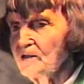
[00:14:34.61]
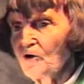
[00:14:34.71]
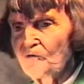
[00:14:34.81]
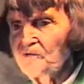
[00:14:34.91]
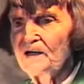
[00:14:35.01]

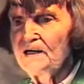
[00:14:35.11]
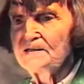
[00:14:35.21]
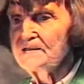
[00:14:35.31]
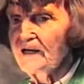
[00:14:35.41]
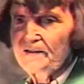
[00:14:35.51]
No
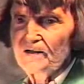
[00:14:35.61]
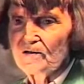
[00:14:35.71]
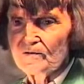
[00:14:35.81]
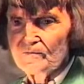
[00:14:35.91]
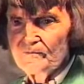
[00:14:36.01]
fleas,
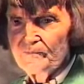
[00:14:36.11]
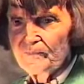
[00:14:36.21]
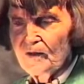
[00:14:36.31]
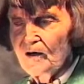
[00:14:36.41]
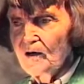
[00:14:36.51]
nothing.
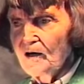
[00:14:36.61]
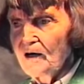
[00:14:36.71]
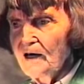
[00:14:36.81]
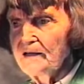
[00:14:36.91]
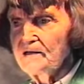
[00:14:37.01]

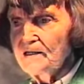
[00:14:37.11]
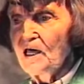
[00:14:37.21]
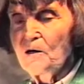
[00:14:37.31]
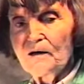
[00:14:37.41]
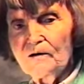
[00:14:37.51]
And
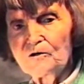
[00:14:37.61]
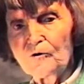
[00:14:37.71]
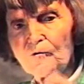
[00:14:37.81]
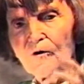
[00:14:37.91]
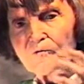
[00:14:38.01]
they, you
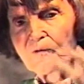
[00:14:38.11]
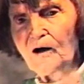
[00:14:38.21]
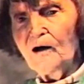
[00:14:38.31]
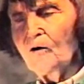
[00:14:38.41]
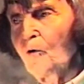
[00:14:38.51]
know,
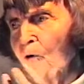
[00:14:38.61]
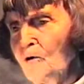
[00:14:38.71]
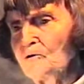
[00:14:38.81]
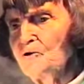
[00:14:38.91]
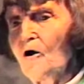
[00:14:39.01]
our
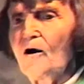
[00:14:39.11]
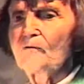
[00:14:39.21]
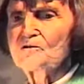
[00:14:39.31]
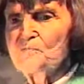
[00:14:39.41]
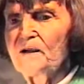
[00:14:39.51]
old dog
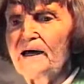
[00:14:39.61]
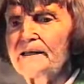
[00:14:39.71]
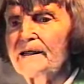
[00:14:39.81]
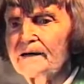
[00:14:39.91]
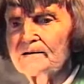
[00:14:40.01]
was
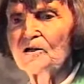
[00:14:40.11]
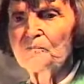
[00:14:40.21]
playing like little